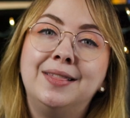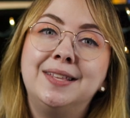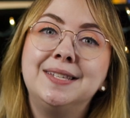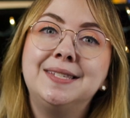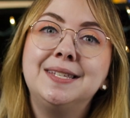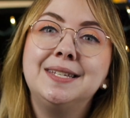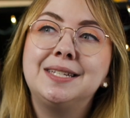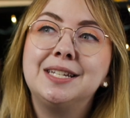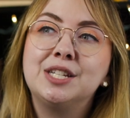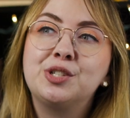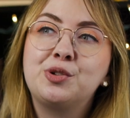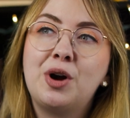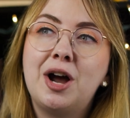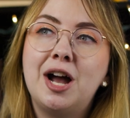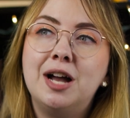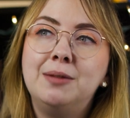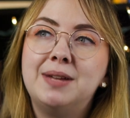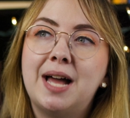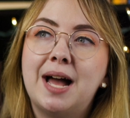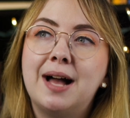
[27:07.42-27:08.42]
This is
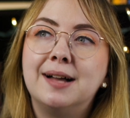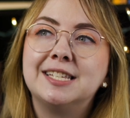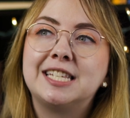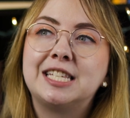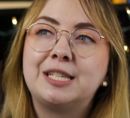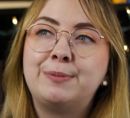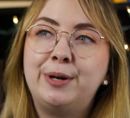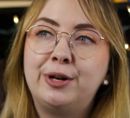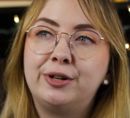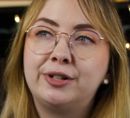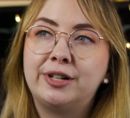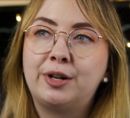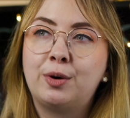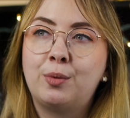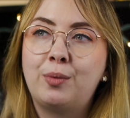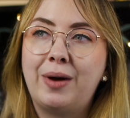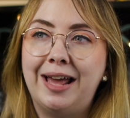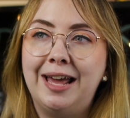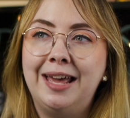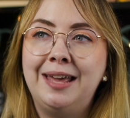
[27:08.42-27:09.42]
described as Spirited
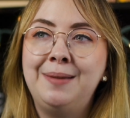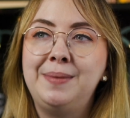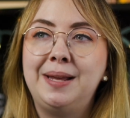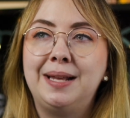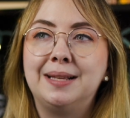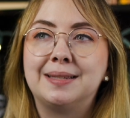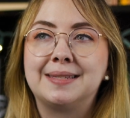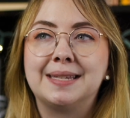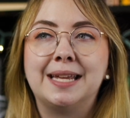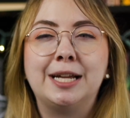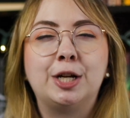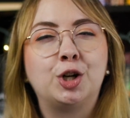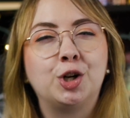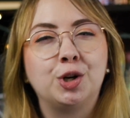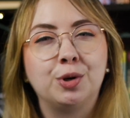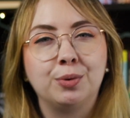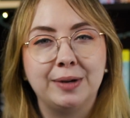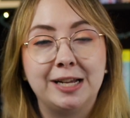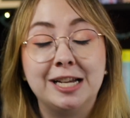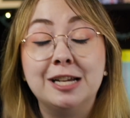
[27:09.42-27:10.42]
Away meets like
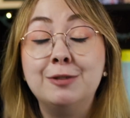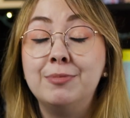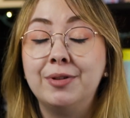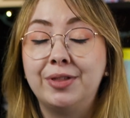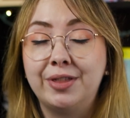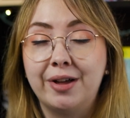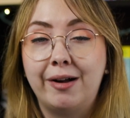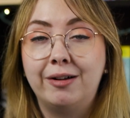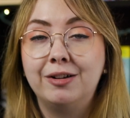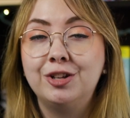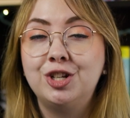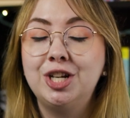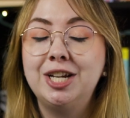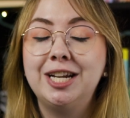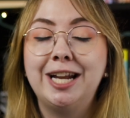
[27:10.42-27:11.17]
Korean mythology,